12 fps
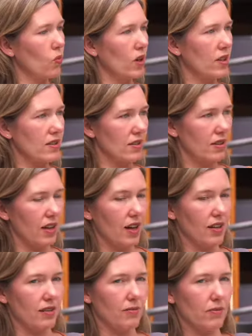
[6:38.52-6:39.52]
what is it
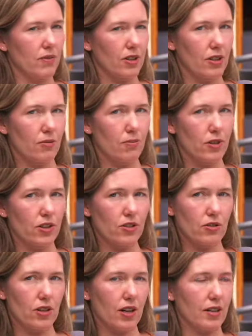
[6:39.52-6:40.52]
that, you know, brings you
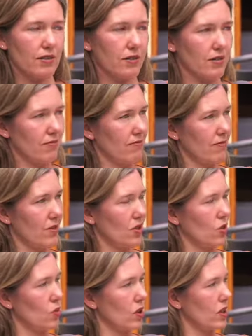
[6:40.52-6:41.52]
guys
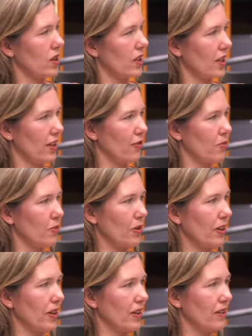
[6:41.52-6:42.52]
to work every
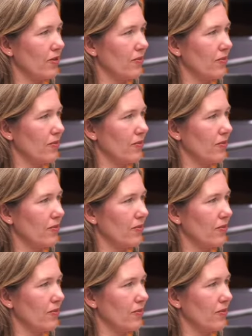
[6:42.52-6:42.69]
morning?